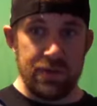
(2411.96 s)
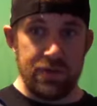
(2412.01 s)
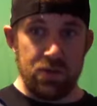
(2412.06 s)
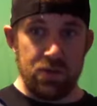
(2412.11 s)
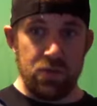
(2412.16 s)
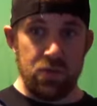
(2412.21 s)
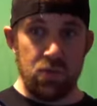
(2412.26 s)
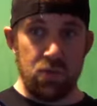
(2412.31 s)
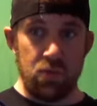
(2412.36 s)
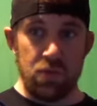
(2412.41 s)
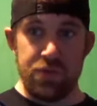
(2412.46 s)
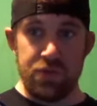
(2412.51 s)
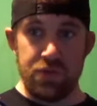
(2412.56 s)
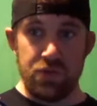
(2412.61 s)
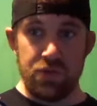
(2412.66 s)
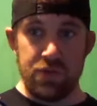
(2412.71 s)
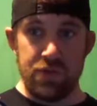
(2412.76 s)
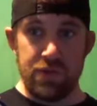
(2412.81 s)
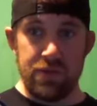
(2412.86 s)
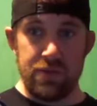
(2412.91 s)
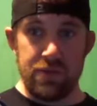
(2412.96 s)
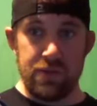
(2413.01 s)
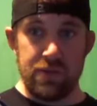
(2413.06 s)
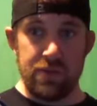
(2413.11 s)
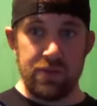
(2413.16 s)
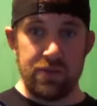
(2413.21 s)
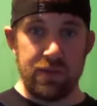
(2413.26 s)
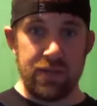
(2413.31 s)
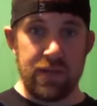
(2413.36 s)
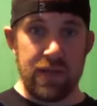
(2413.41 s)
we're, we're doing it
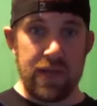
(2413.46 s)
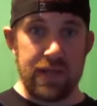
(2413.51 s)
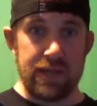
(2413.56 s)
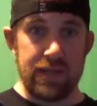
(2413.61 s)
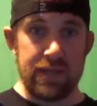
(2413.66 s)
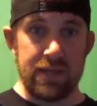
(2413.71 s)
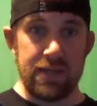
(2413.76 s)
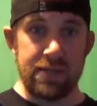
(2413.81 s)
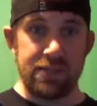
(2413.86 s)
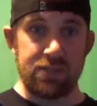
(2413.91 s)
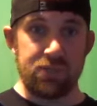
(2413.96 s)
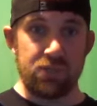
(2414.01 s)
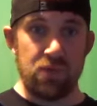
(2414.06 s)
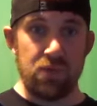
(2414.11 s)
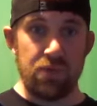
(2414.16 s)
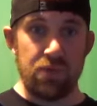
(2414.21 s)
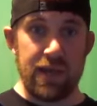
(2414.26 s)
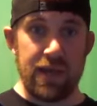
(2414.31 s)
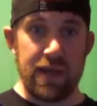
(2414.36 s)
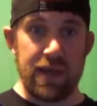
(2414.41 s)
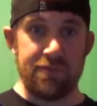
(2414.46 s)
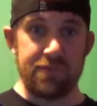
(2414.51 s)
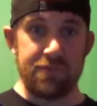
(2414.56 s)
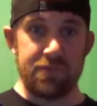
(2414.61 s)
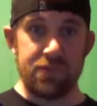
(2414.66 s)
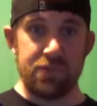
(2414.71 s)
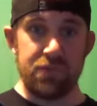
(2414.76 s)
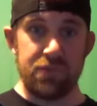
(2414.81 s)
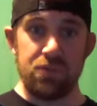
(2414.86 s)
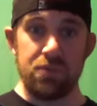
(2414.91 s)
under the guidelines of what we have to
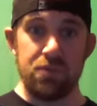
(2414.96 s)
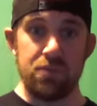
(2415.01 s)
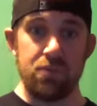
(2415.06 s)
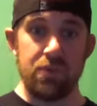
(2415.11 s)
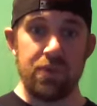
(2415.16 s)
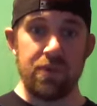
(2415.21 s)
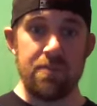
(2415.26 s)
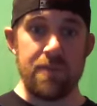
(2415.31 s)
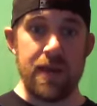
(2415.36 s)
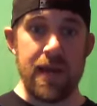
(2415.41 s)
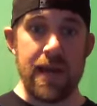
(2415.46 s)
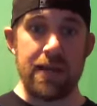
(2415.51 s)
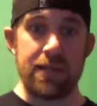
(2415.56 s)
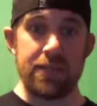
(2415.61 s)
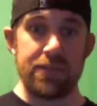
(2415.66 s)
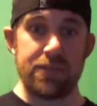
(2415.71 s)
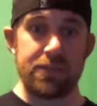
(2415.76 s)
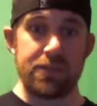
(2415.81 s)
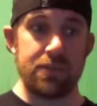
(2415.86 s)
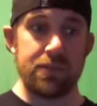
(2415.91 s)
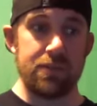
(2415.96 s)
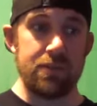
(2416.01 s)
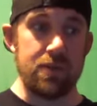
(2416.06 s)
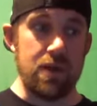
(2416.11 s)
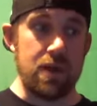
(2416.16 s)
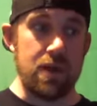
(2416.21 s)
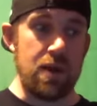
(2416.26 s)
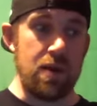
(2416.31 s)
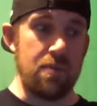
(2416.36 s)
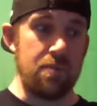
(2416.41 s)
do with a mask,
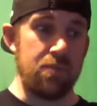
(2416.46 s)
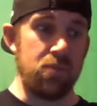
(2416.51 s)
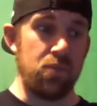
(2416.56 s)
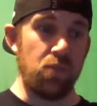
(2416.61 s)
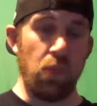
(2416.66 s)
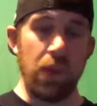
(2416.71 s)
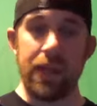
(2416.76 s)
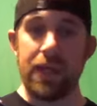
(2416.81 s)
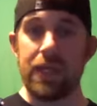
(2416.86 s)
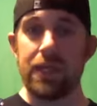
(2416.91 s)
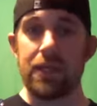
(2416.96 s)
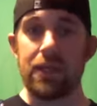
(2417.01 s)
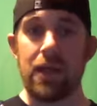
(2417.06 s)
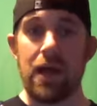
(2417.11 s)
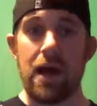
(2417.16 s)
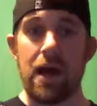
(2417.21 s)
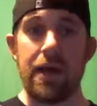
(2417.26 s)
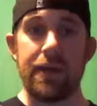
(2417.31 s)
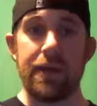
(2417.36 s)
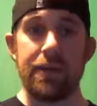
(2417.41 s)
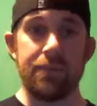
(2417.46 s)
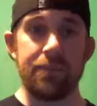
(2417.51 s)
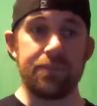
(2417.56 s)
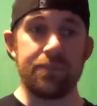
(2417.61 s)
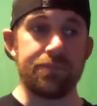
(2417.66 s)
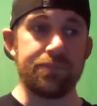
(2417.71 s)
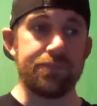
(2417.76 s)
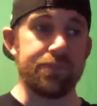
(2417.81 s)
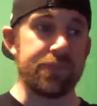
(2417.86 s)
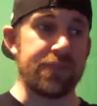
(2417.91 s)
um, waiting in line,
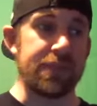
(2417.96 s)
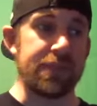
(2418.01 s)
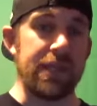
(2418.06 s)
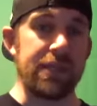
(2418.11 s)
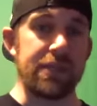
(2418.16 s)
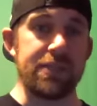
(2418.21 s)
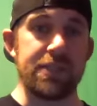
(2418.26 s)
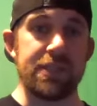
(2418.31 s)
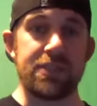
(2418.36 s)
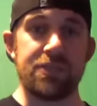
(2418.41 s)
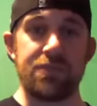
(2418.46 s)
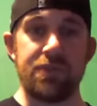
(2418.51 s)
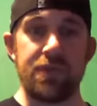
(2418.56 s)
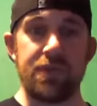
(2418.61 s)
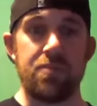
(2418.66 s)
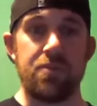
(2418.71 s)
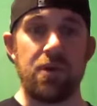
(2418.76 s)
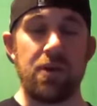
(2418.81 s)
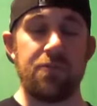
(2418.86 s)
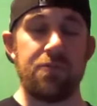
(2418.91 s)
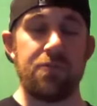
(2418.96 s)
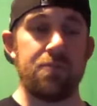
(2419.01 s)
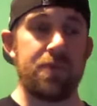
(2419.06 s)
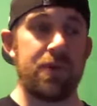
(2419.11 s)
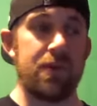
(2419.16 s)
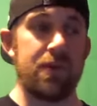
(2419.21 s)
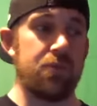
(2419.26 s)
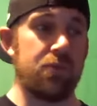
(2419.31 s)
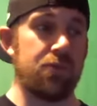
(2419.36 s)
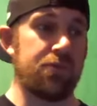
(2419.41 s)
staying six feet apart from
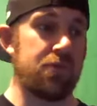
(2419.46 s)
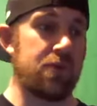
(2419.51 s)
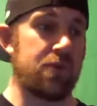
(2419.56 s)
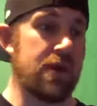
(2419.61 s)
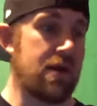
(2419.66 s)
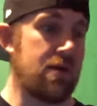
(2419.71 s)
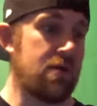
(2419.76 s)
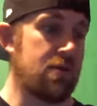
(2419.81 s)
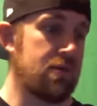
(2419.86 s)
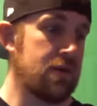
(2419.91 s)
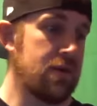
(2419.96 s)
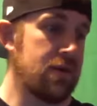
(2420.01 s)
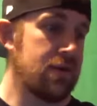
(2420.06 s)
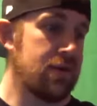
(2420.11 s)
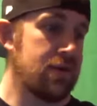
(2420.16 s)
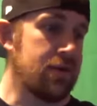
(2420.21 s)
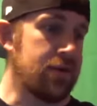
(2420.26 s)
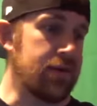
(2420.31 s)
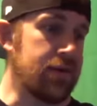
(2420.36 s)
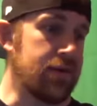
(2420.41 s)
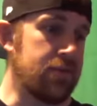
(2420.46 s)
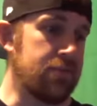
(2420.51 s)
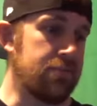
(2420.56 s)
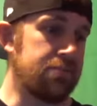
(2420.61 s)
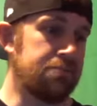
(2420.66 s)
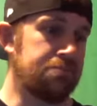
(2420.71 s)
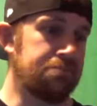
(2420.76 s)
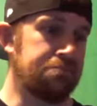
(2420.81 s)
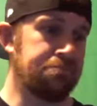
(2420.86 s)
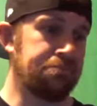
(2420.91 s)
people for now,
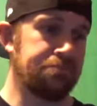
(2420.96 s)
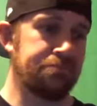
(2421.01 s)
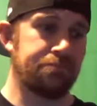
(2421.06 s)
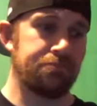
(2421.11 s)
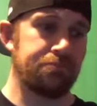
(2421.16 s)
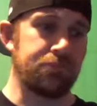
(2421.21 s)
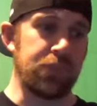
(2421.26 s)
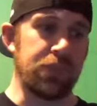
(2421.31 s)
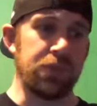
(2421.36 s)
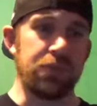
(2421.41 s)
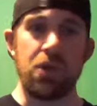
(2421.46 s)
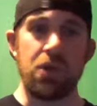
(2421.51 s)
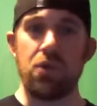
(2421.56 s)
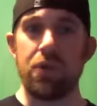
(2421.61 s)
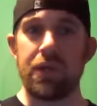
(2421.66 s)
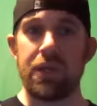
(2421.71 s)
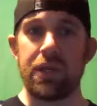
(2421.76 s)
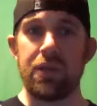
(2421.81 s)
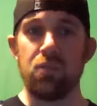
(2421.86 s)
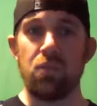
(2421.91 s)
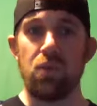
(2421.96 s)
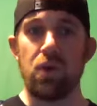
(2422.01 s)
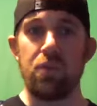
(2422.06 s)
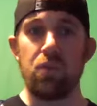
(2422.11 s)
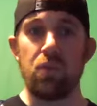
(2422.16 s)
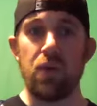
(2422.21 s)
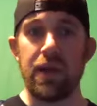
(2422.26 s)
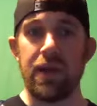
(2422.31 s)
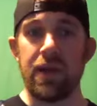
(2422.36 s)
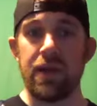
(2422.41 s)
um, you know, going in one
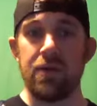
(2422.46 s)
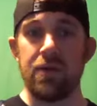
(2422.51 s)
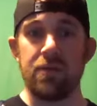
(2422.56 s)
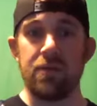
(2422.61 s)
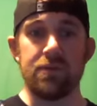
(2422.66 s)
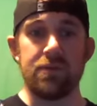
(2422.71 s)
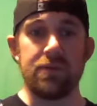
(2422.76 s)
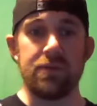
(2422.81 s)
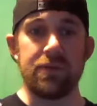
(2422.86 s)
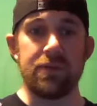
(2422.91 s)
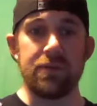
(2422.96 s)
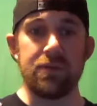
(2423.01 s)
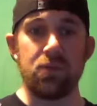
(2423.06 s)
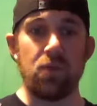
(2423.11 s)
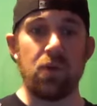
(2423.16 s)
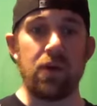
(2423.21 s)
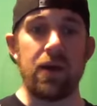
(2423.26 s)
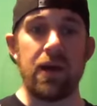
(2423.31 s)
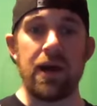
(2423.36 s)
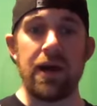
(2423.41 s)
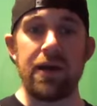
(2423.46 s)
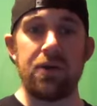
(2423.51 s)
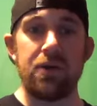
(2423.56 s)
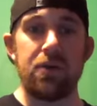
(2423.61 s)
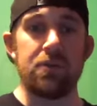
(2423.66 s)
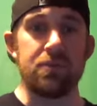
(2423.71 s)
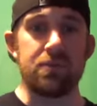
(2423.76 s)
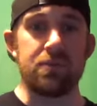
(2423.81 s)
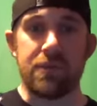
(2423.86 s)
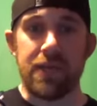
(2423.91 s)
way, one
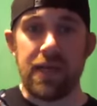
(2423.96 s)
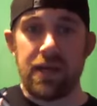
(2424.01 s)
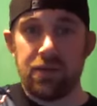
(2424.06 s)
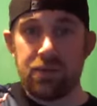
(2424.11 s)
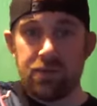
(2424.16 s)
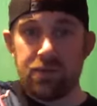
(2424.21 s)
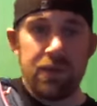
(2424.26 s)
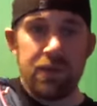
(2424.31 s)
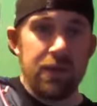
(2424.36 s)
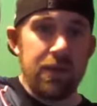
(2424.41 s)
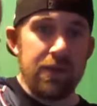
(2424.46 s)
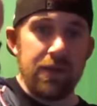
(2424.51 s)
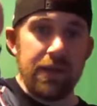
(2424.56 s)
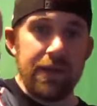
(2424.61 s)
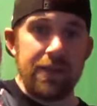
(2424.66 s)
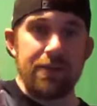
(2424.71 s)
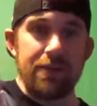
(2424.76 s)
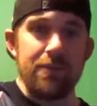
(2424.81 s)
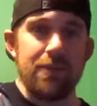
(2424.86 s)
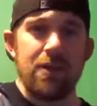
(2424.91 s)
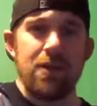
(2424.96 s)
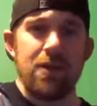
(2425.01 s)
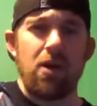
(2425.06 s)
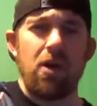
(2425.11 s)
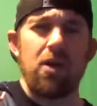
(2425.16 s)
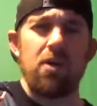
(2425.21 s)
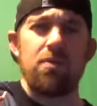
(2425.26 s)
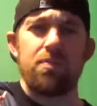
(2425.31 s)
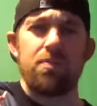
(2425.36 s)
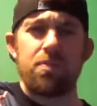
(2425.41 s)
aisle down, like,
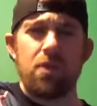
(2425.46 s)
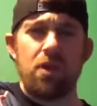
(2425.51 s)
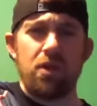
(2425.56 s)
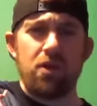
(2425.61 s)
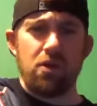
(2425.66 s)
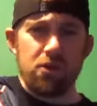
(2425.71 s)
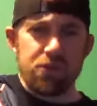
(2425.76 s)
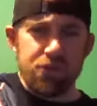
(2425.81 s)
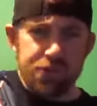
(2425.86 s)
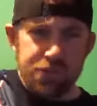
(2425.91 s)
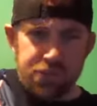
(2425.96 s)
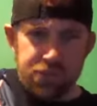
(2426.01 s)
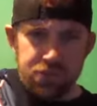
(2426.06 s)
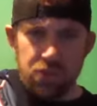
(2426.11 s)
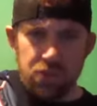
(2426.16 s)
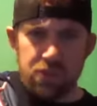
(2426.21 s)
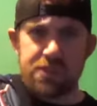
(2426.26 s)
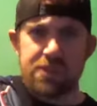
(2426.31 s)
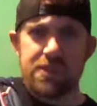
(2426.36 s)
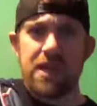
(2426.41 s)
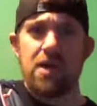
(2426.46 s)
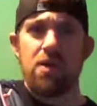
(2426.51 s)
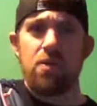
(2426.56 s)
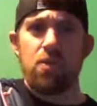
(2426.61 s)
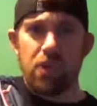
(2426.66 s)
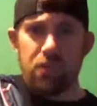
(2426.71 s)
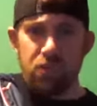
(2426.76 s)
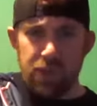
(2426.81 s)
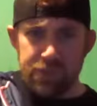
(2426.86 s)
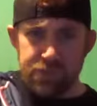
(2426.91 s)
Our our grocery store is now
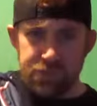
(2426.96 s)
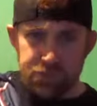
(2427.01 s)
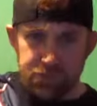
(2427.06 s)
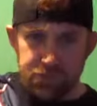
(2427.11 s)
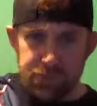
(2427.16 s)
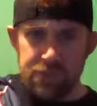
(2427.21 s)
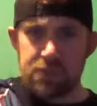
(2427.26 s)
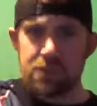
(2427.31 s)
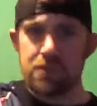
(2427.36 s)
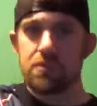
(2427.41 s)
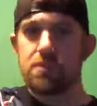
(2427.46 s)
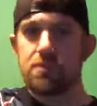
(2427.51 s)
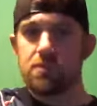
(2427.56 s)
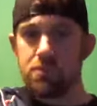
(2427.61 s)
one-way streets.